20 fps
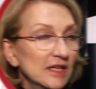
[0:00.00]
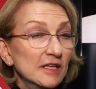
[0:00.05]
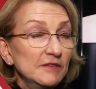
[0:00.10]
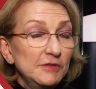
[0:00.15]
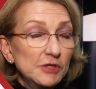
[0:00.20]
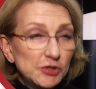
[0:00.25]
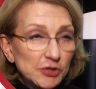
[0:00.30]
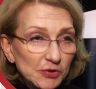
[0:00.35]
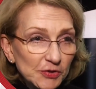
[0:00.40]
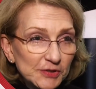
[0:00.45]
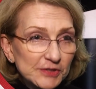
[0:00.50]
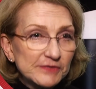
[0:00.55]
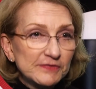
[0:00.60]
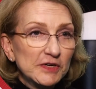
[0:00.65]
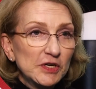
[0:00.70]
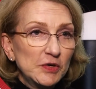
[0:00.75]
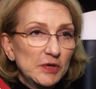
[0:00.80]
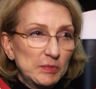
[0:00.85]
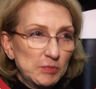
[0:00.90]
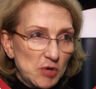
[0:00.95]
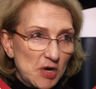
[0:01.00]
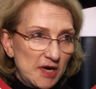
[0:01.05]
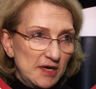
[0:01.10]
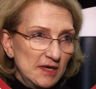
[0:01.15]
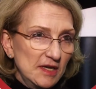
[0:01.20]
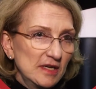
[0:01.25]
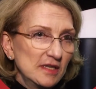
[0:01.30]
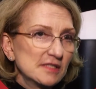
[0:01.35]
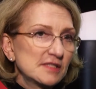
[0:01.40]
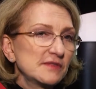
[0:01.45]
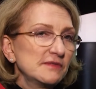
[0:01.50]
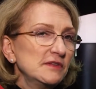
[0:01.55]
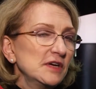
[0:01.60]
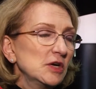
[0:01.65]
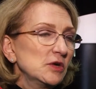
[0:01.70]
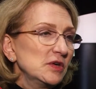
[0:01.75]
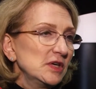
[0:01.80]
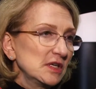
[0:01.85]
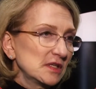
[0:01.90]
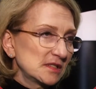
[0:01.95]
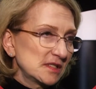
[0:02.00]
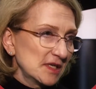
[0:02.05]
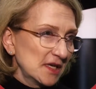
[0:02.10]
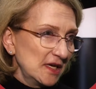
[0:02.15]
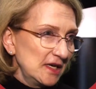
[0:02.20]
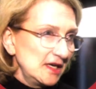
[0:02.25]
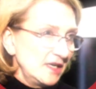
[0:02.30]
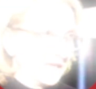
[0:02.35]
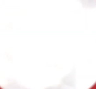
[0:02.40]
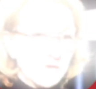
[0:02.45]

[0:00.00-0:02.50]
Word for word: The future looks very bright and it's very exciting,